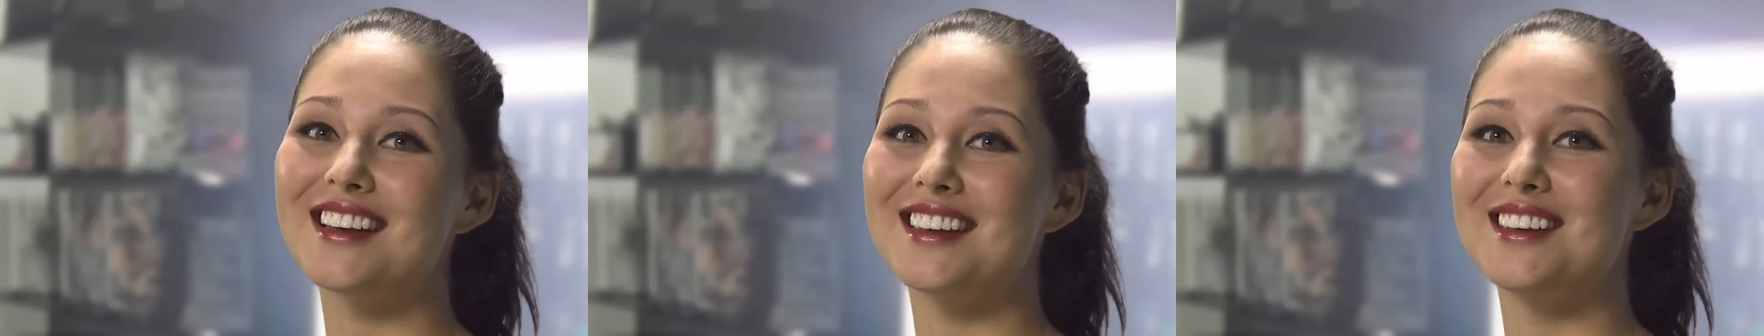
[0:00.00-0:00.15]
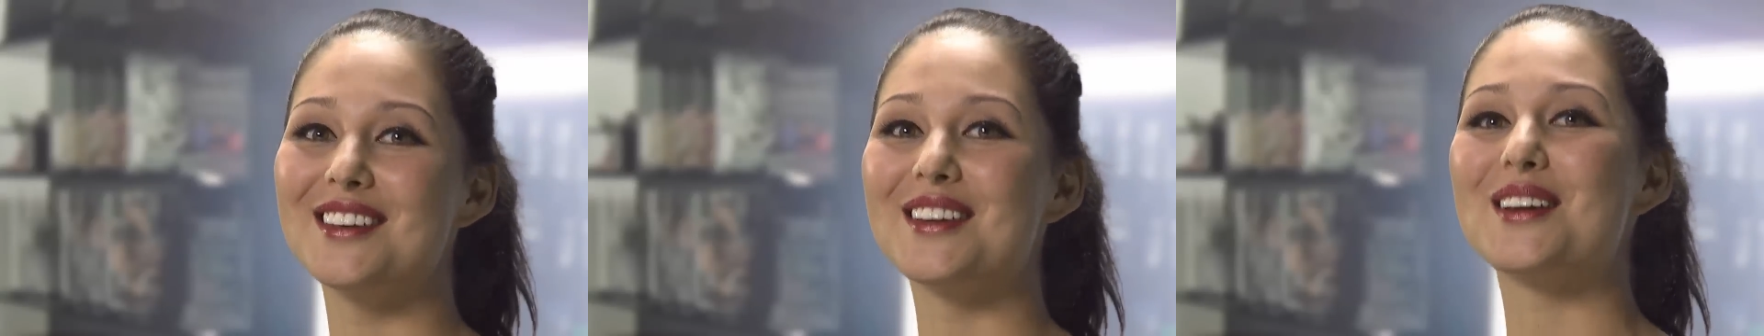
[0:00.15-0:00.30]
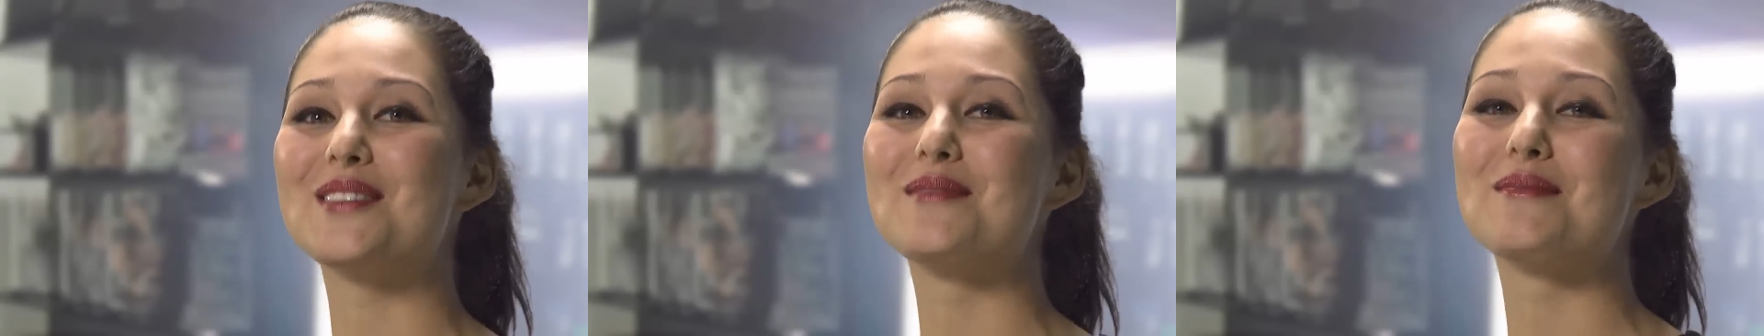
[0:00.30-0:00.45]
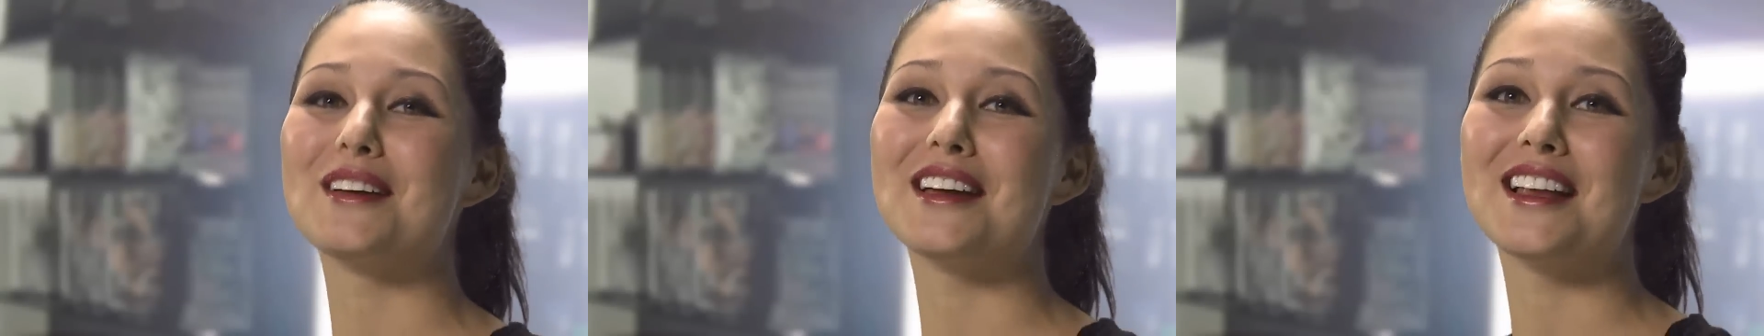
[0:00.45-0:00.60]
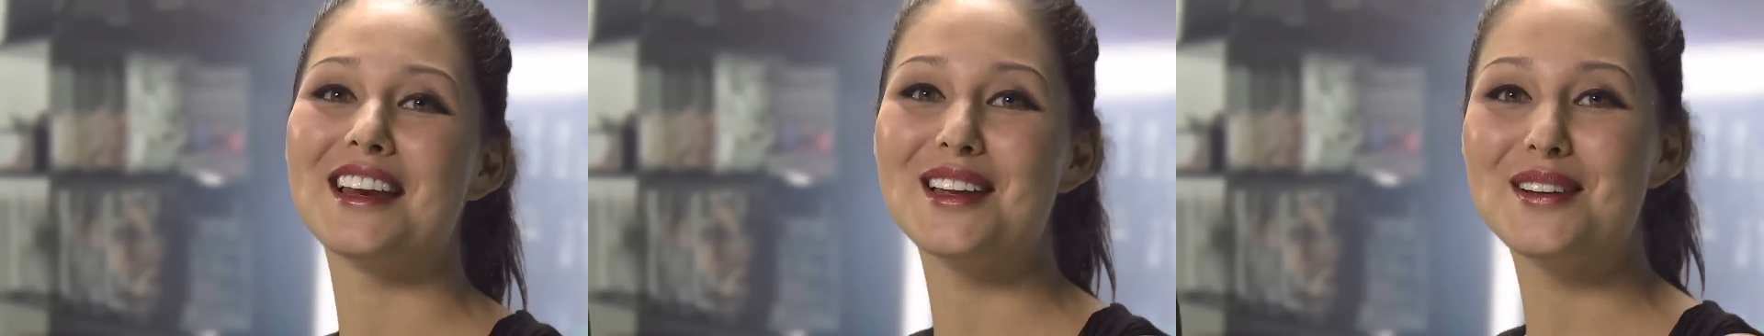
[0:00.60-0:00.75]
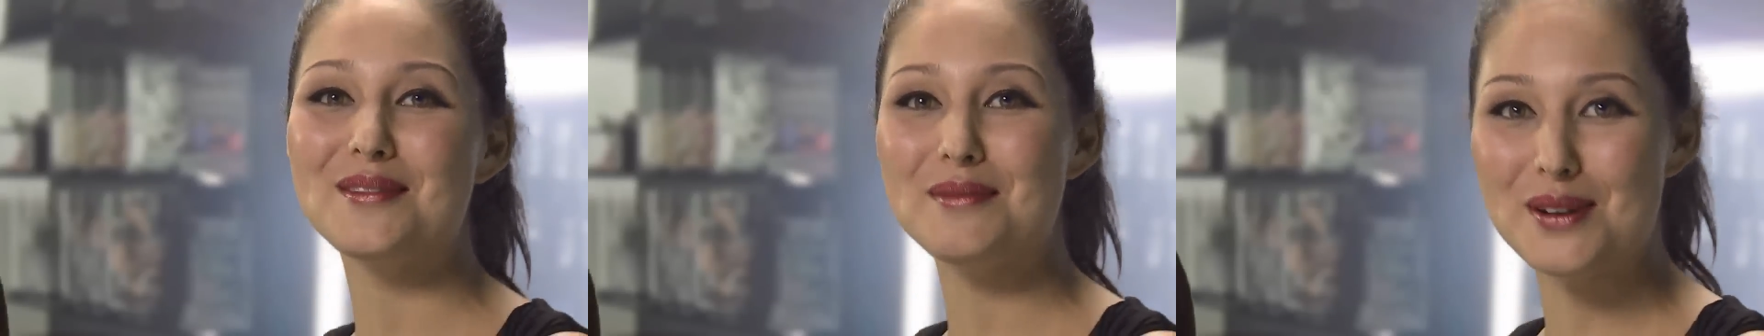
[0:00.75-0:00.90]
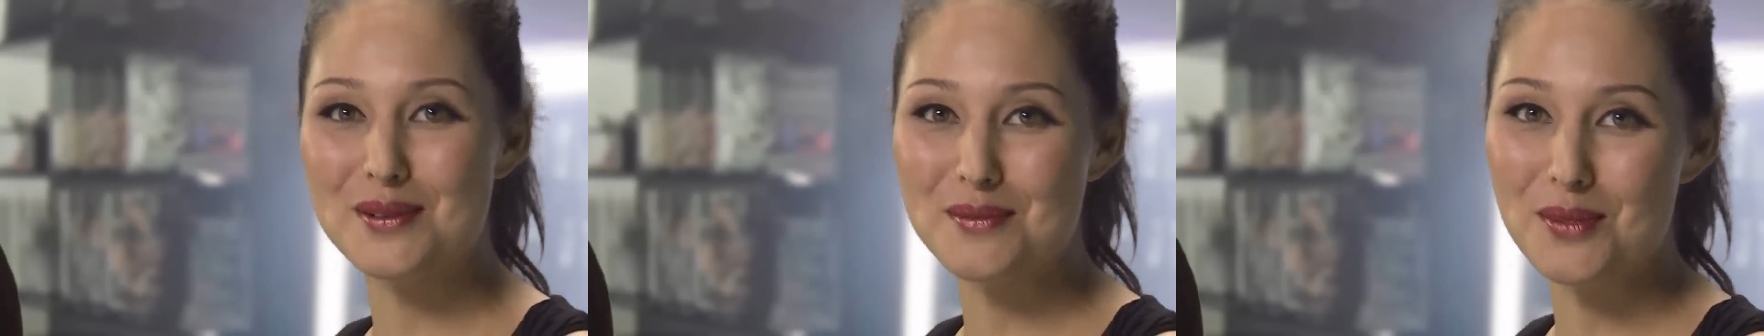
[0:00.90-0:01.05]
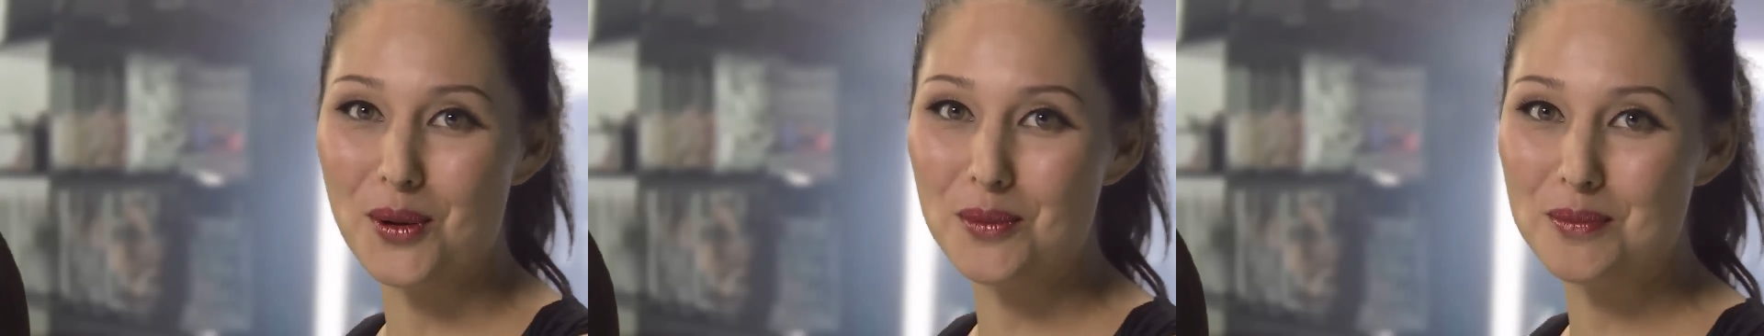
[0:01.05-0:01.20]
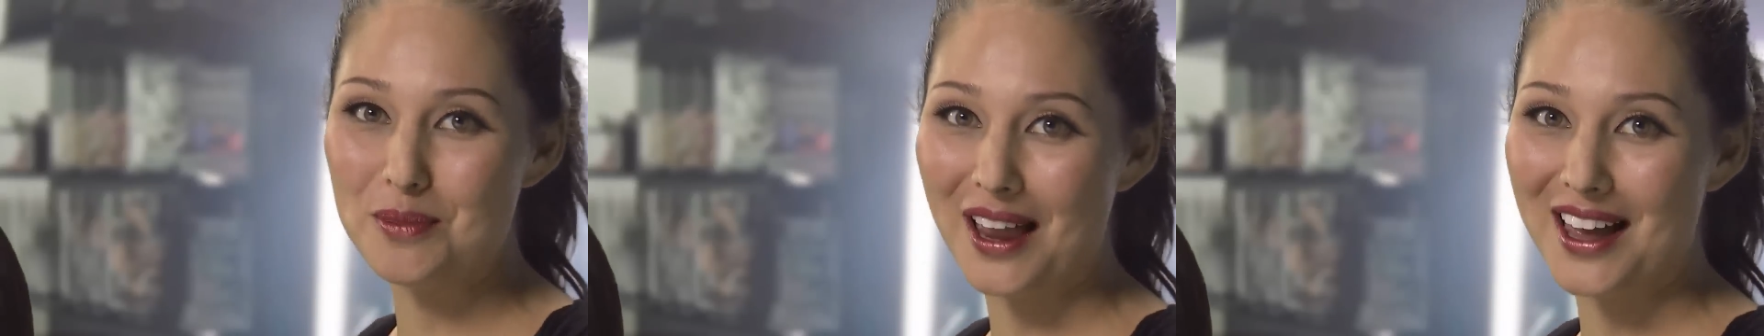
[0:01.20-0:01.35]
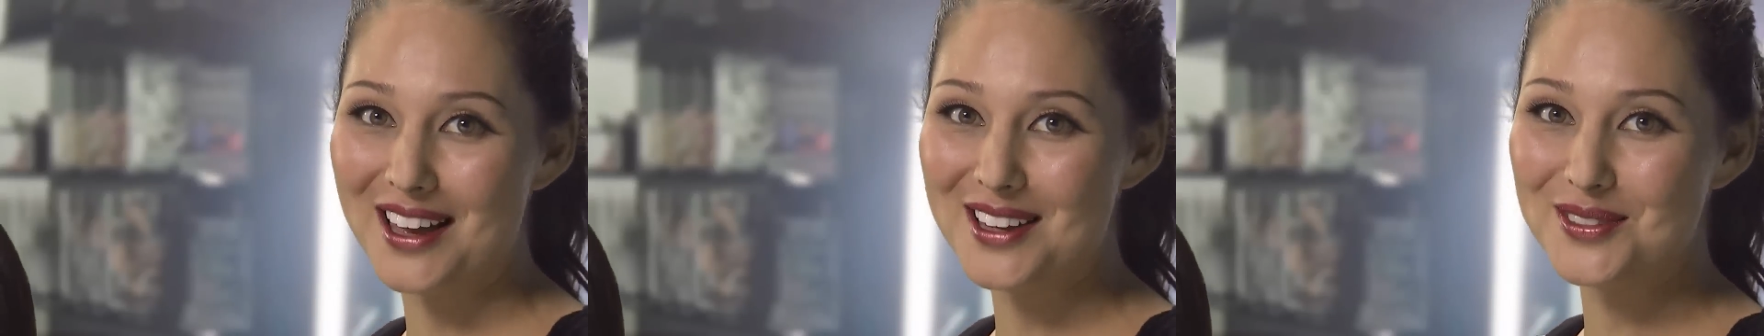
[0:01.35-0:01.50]
you can be a little bit more
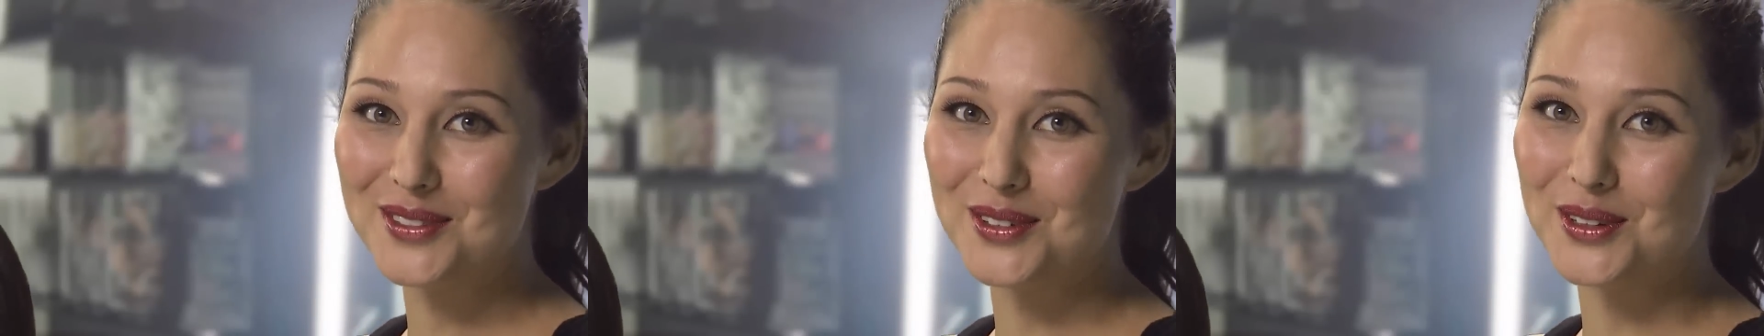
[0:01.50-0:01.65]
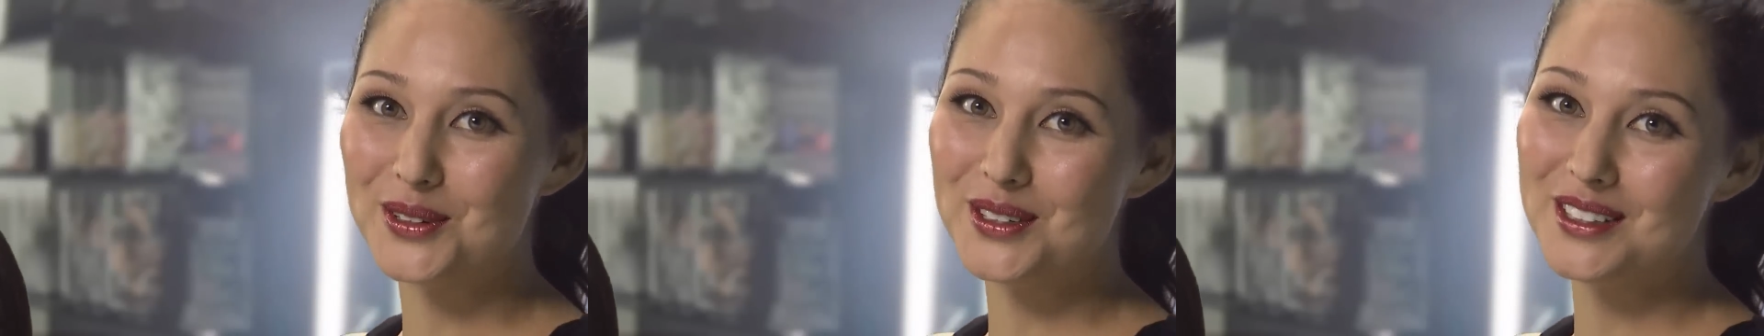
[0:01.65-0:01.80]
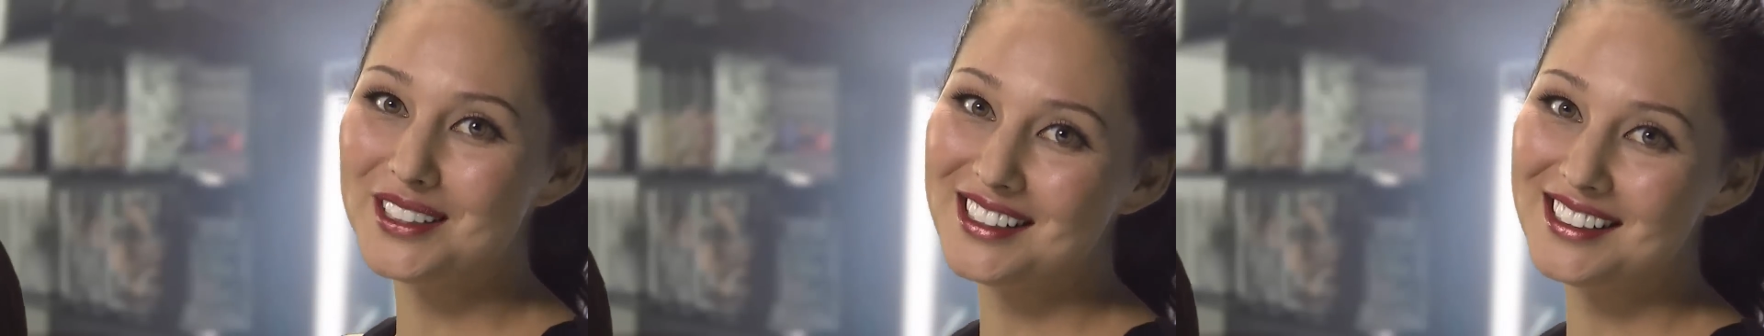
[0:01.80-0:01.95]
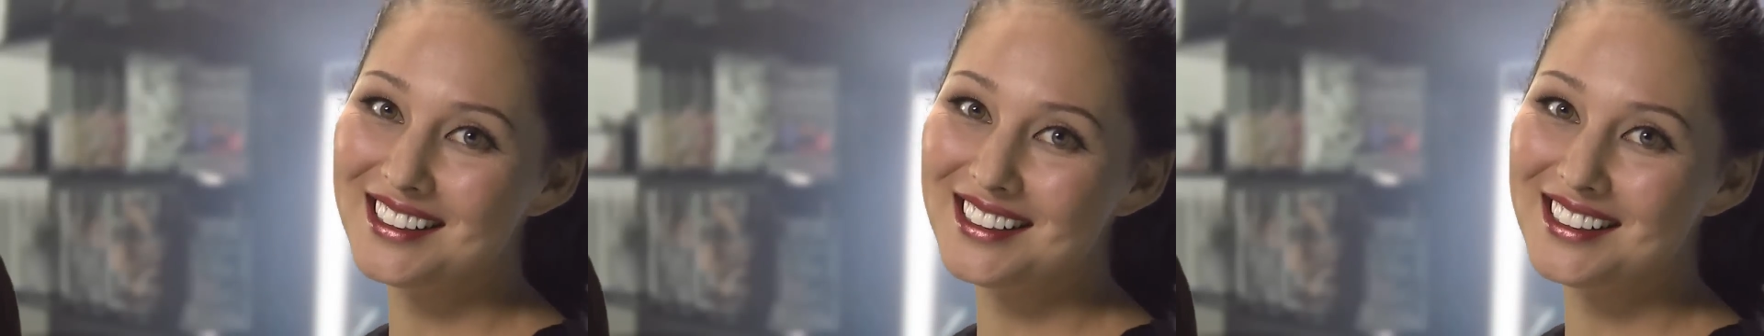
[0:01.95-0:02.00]
playful.